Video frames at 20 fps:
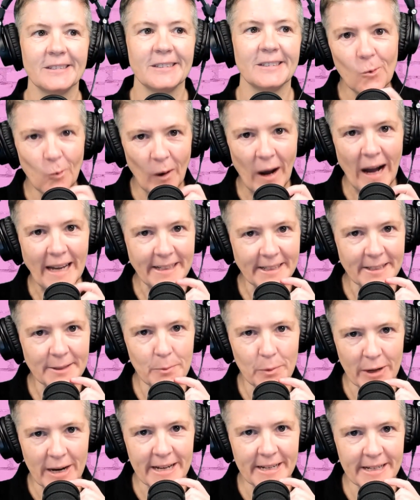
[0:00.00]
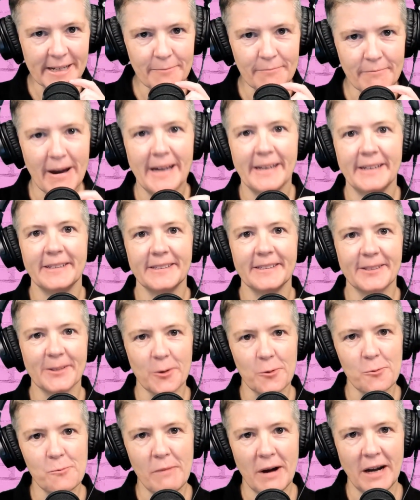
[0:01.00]
Why does branding matter
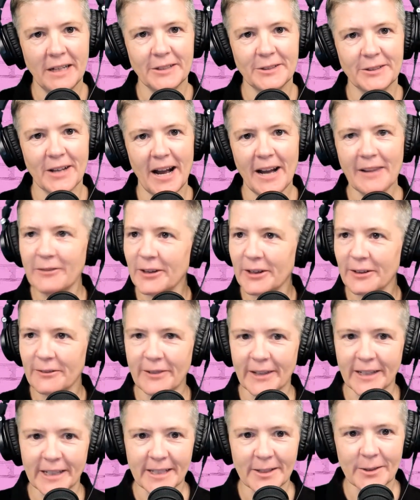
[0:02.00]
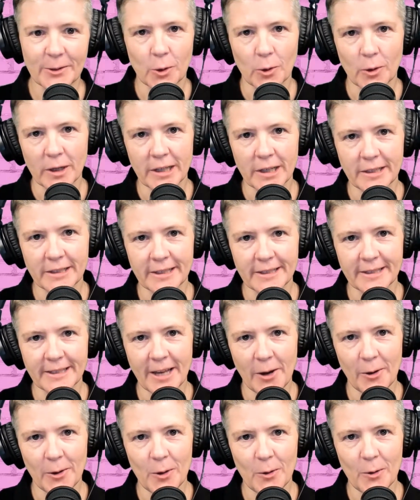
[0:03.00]
so much? I've got a funny story to
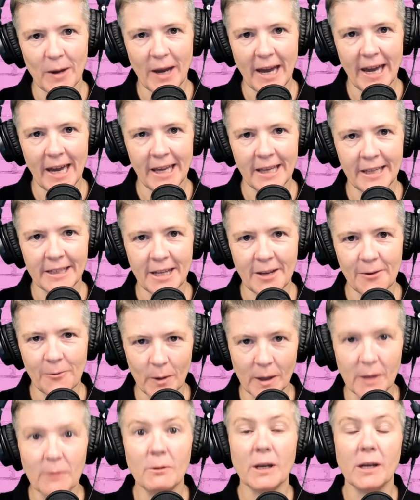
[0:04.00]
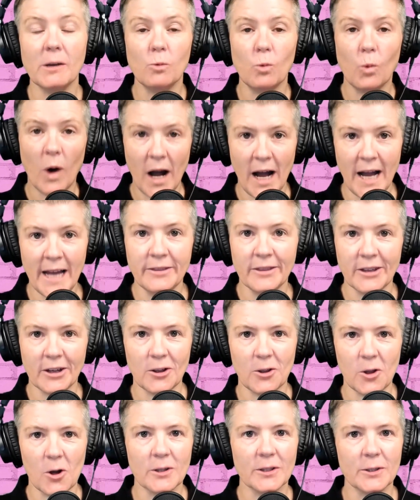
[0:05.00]
tell you. And if we rewind the
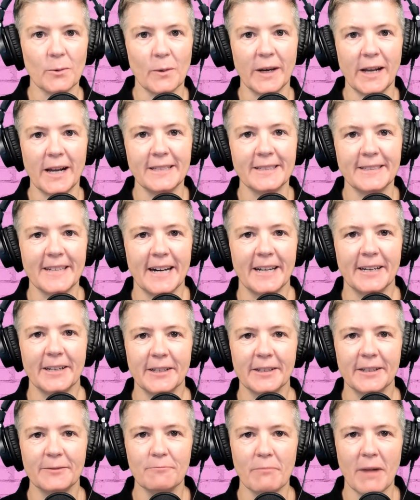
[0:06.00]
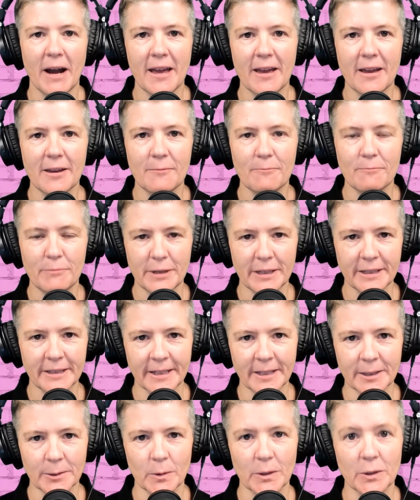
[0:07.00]
clock to when I started my
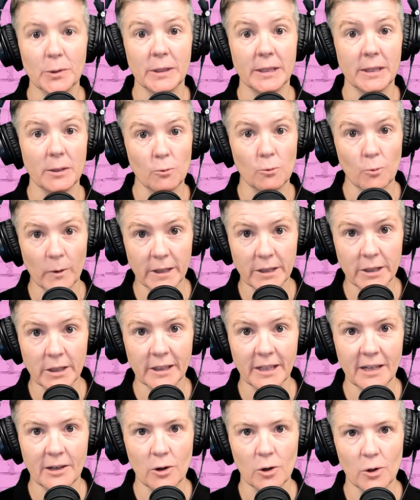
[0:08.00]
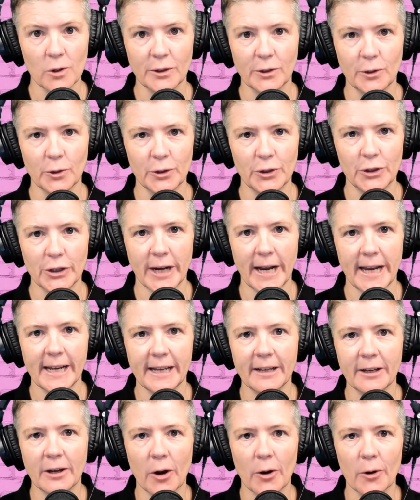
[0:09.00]
business, which was originally called Good
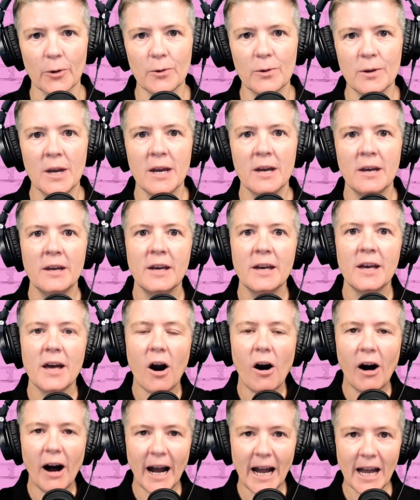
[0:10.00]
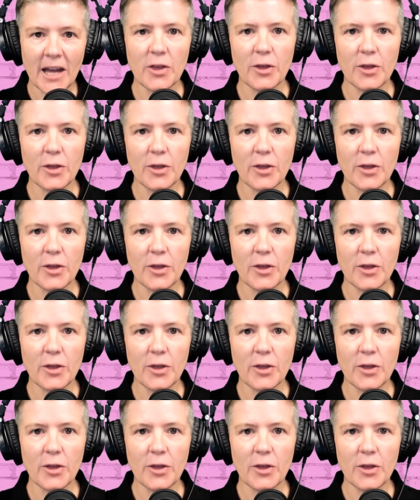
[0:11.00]
Trading Co., I